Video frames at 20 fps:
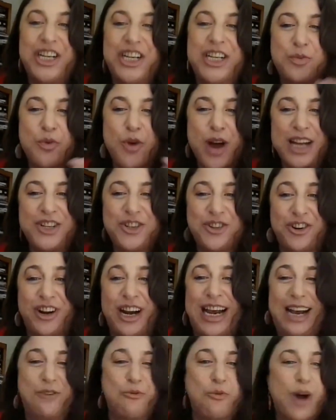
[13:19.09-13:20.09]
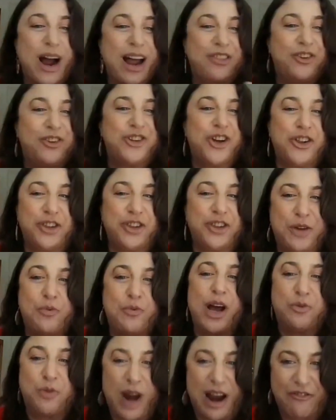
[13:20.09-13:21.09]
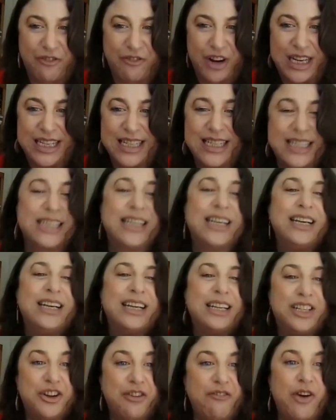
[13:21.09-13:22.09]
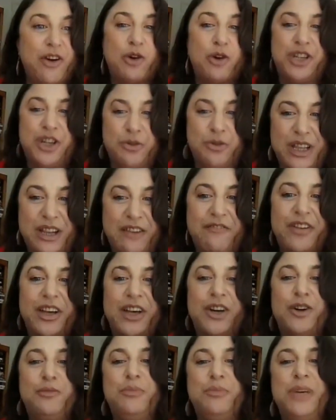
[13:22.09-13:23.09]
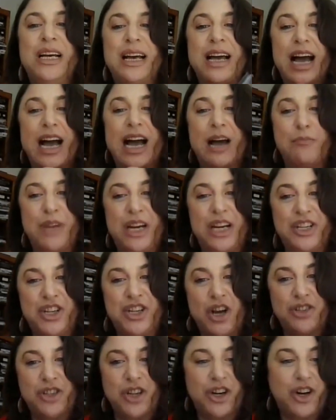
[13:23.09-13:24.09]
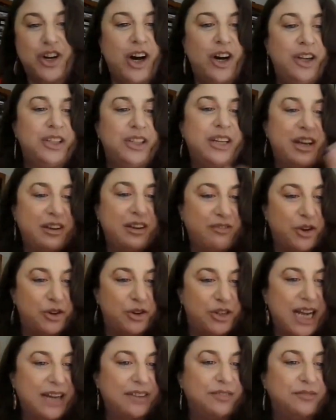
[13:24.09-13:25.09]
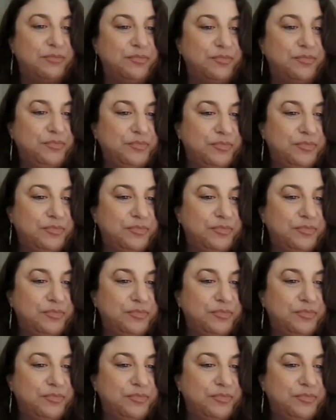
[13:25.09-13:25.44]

He's wondering why there's only one reference to Vodou in the film, and it's also called Vaudon.